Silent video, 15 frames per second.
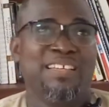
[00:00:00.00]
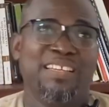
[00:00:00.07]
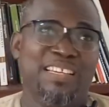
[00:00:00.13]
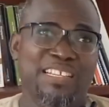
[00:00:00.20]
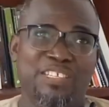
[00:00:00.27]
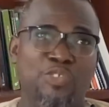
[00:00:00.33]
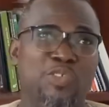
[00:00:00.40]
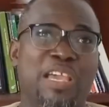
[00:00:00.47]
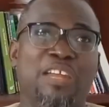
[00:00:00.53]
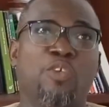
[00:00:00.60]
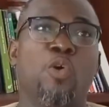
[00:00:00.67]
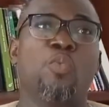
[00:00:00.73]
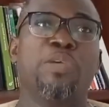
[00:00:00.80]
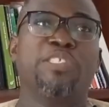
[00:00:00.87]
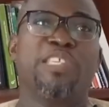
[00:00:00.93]
And you can
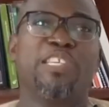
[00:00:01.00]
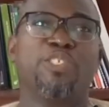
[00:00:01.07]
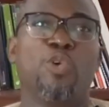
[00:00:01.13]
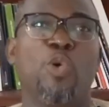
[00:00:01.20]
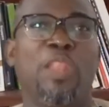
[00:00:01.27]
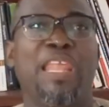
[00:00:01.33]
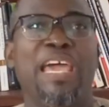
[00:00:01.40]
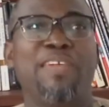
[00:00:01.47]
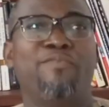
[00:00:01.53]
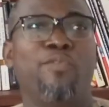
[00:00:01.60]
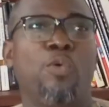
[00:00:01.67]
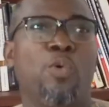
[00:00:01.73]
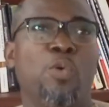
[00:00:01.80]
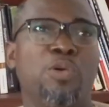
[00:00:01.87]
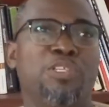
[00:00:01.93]
always search online
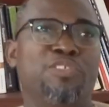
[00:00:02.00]
for